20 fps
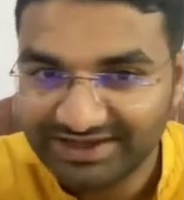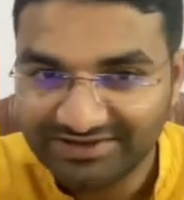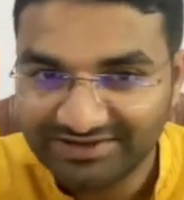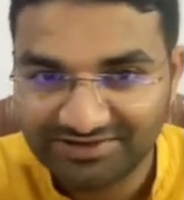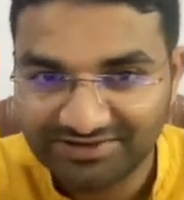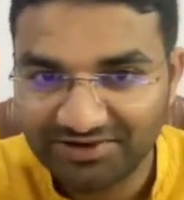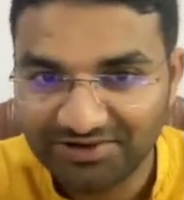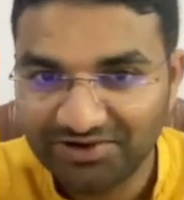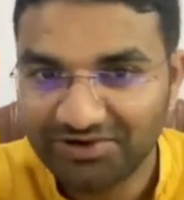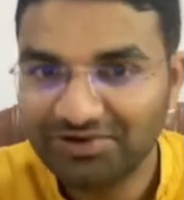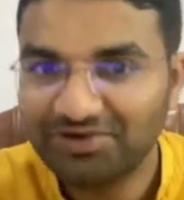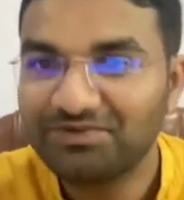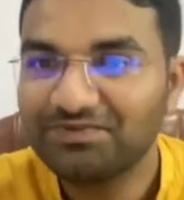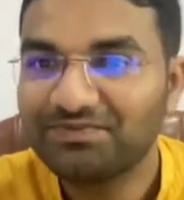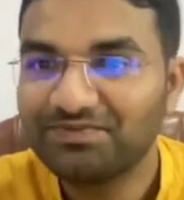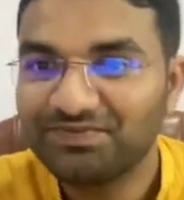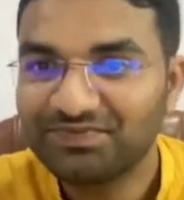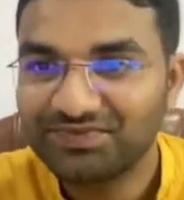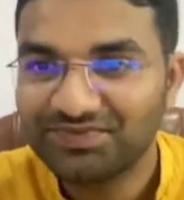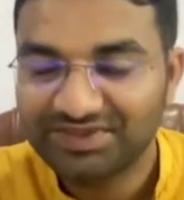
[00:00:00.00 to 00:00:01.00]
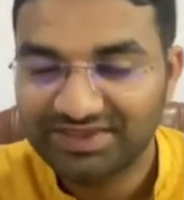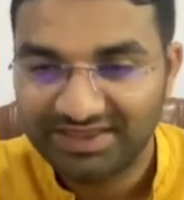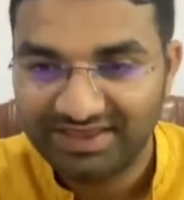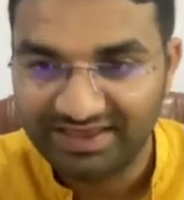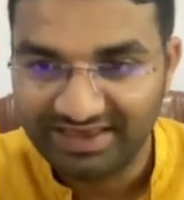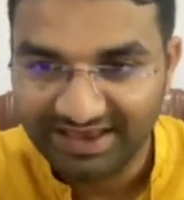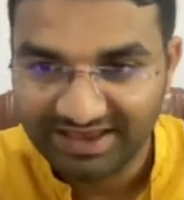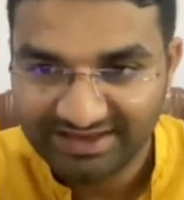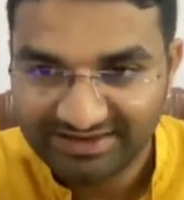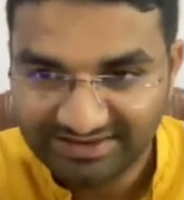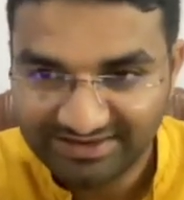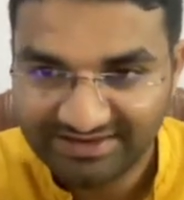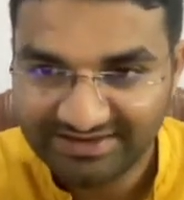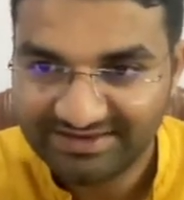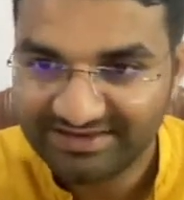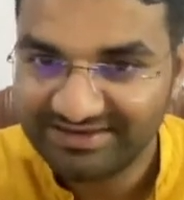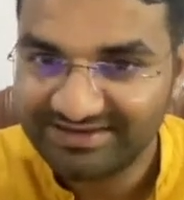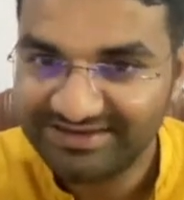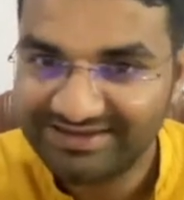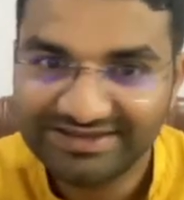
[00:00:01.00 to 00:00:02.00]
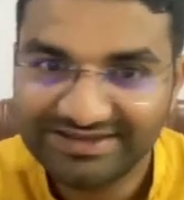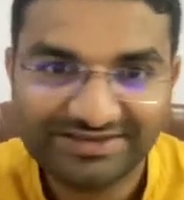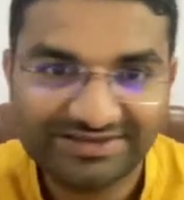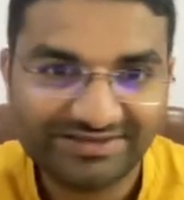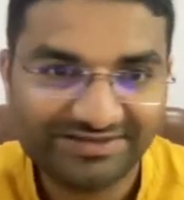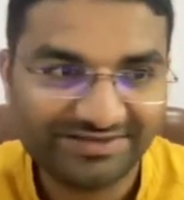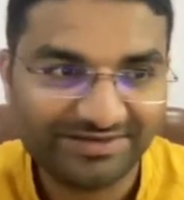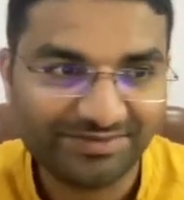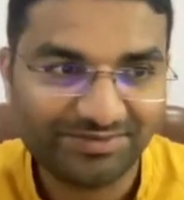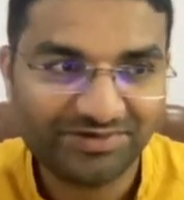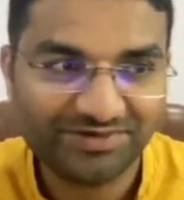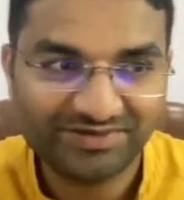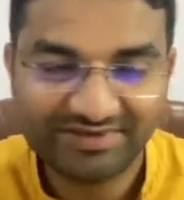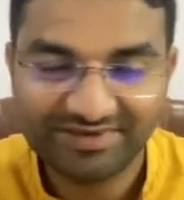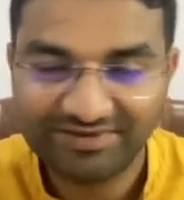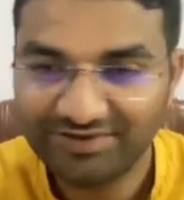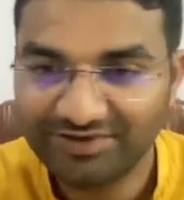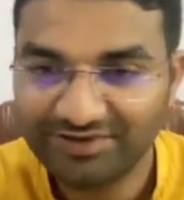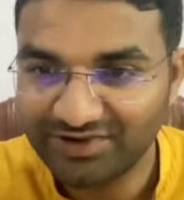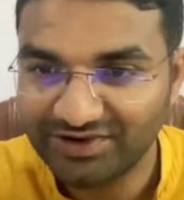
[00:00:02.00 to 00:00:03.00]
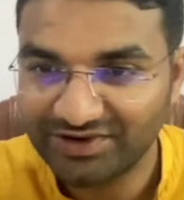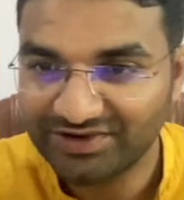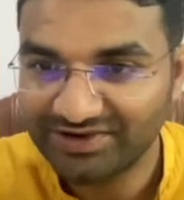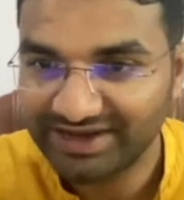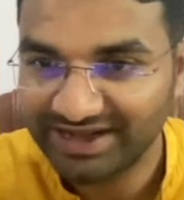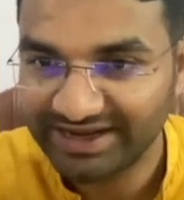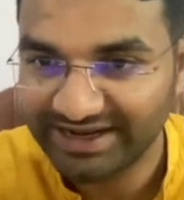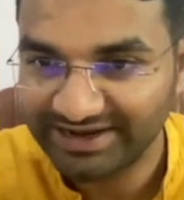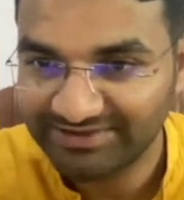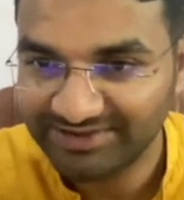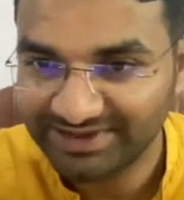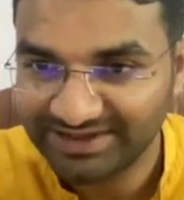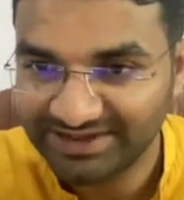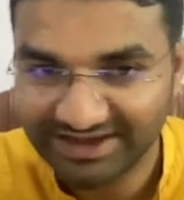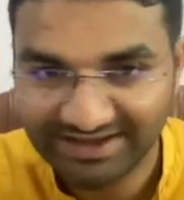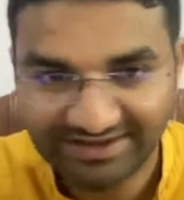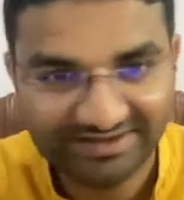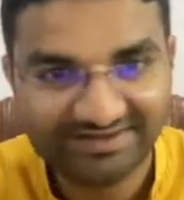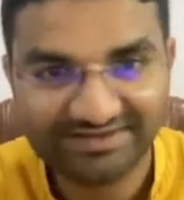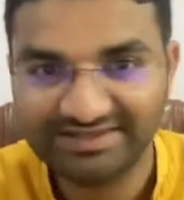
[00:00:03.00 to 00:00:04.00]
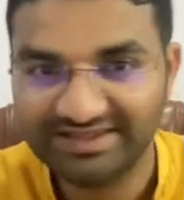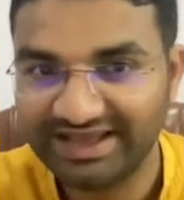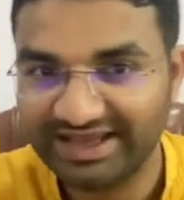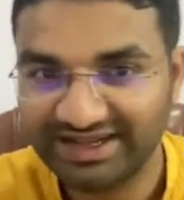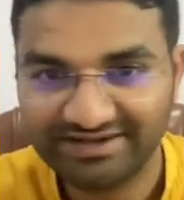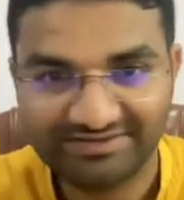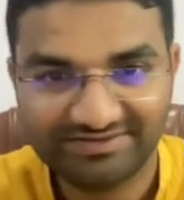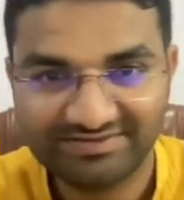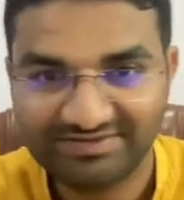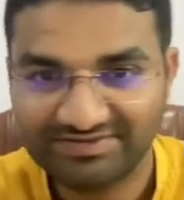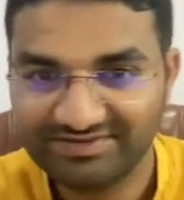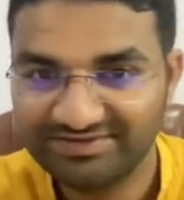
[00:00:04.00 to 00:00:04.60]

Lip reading: So yes, suppose if you to connect with us, then